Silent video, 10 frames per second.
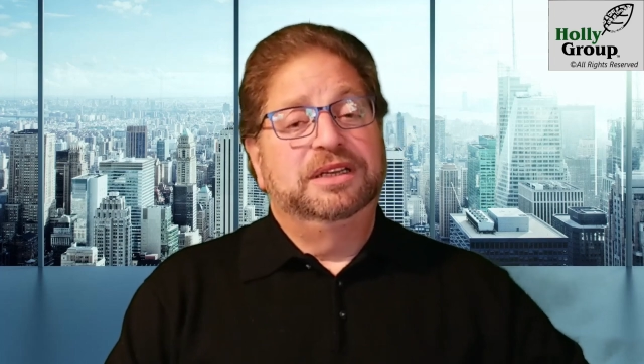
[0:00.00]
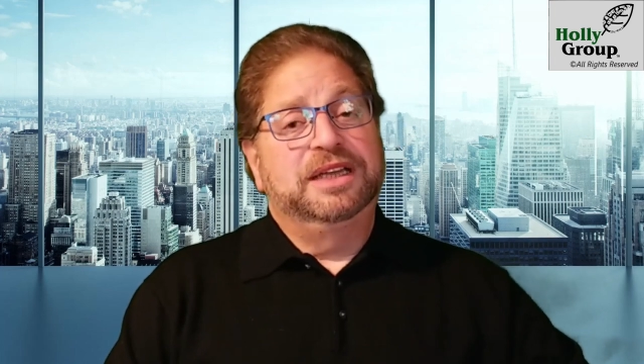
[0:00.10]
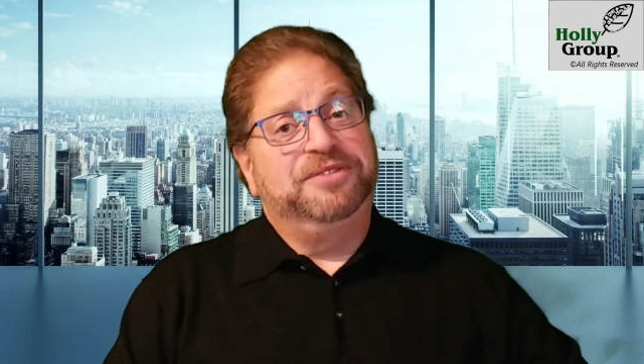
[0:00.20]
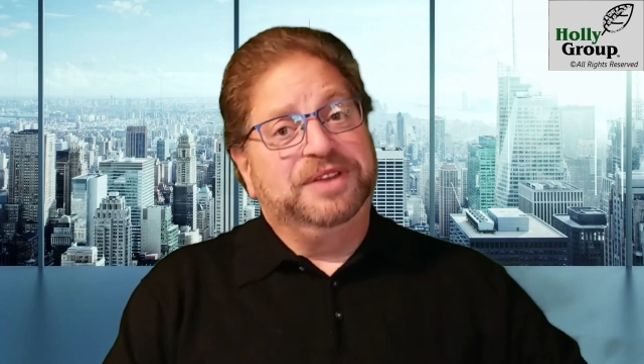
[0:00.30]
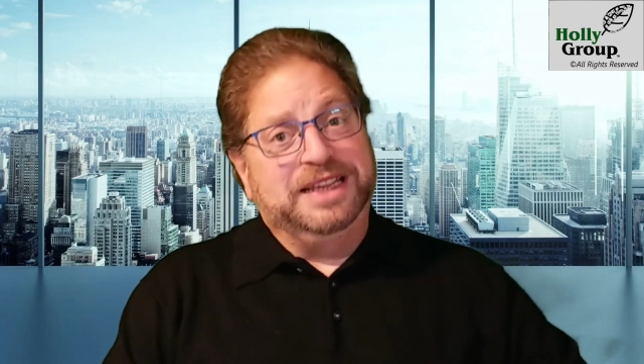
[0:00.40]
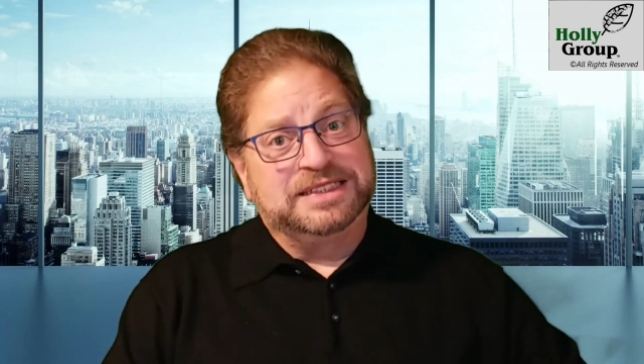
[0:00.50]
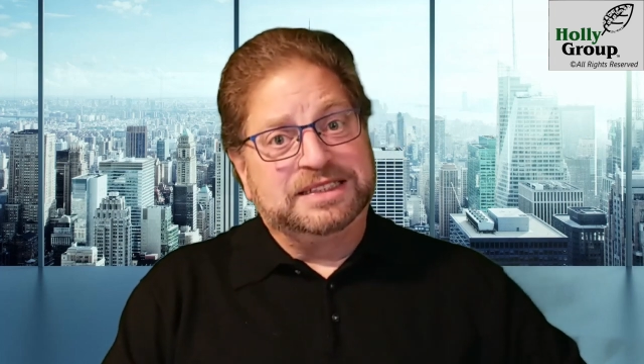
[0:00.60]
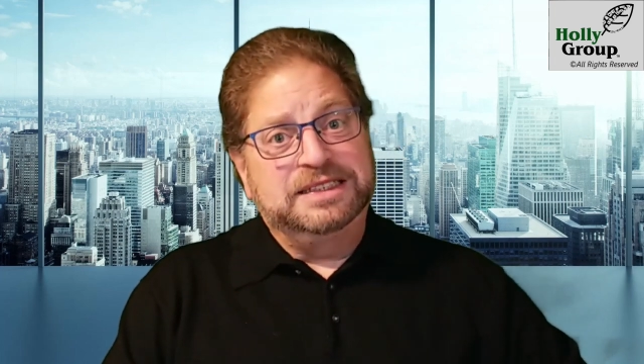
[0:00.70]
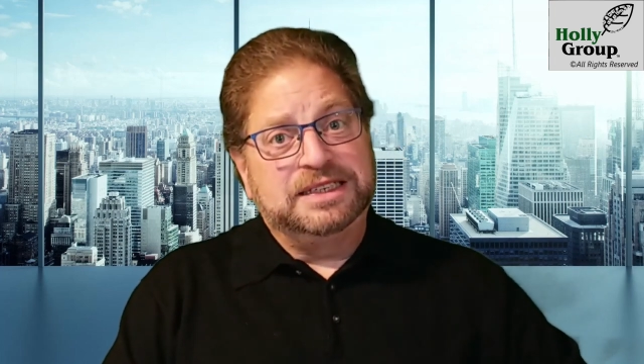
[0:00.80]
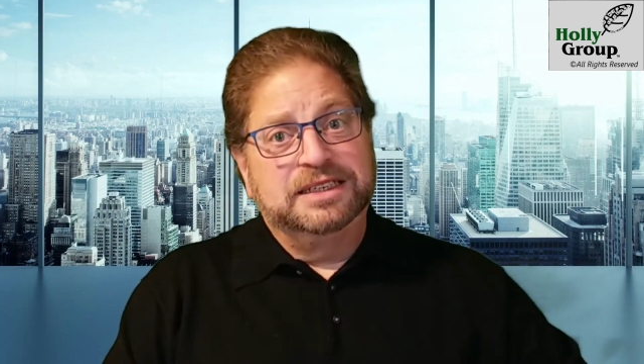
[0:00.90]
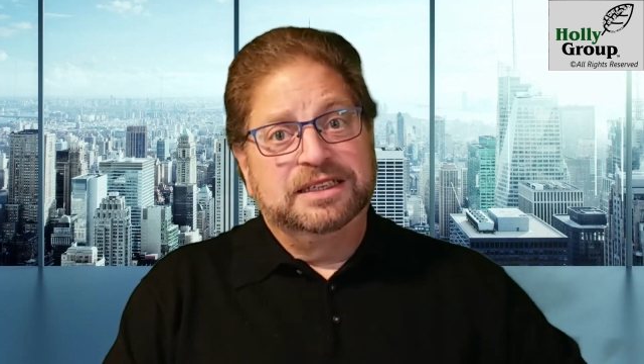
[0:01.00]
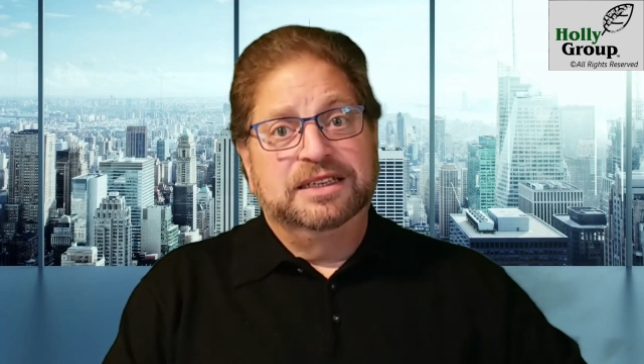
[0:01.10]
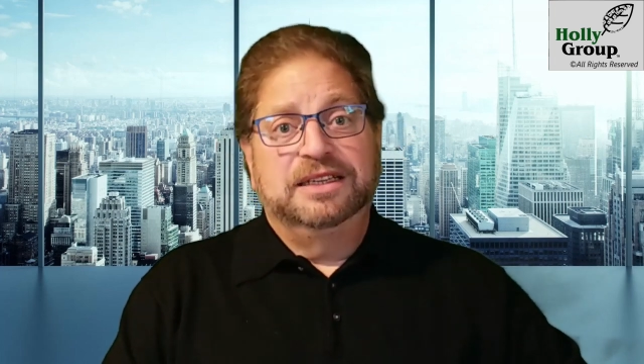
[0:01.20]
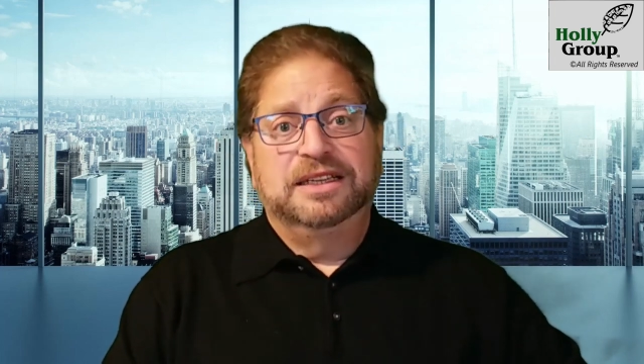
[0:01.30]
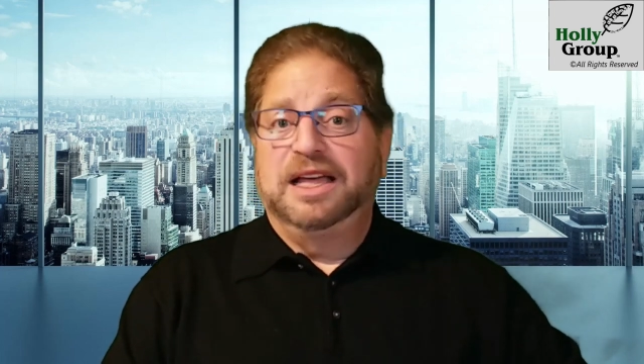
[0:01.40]
And if it isn't,
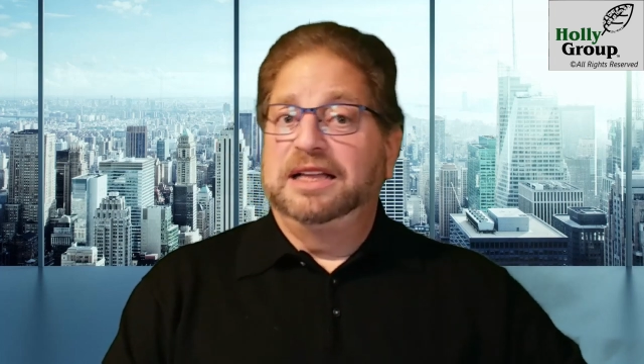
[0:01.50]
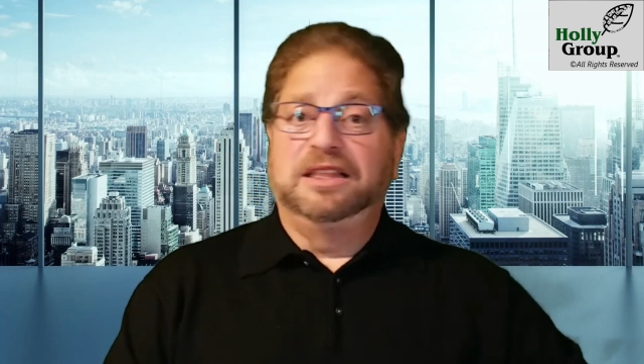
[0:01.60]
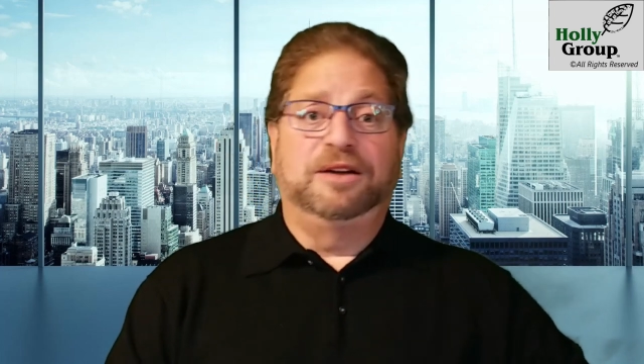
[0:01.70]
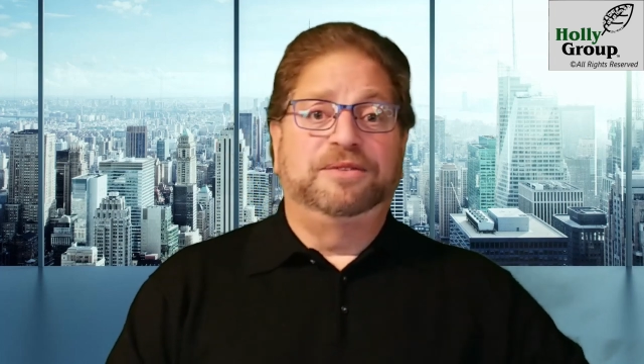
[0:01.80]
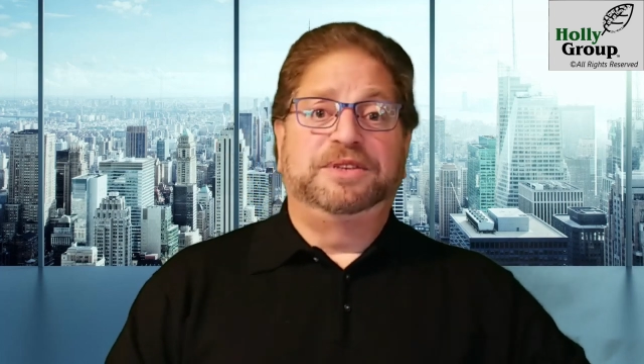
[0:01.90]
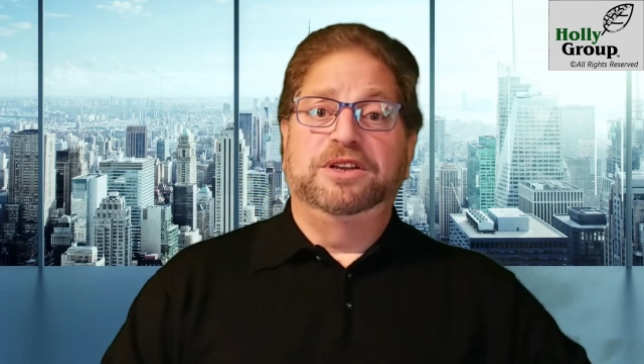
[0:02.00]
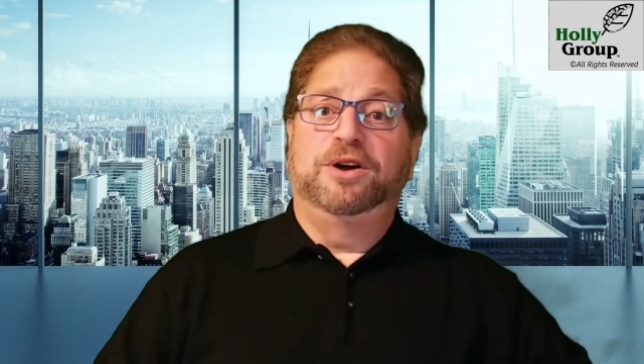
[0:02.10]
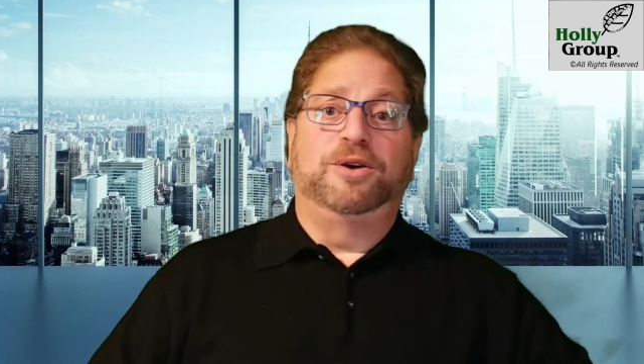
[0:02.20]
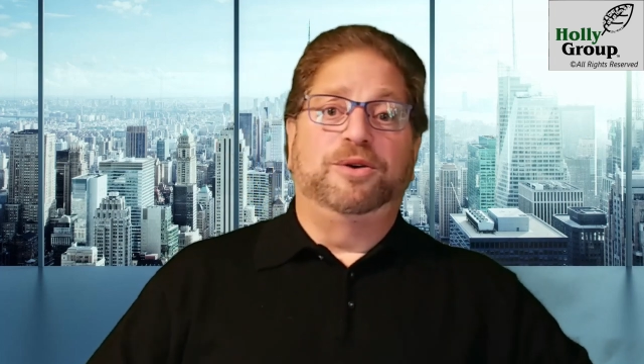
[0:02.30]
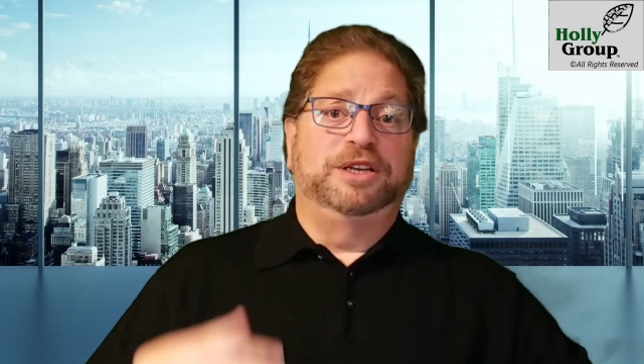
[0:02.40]
I'd love to know,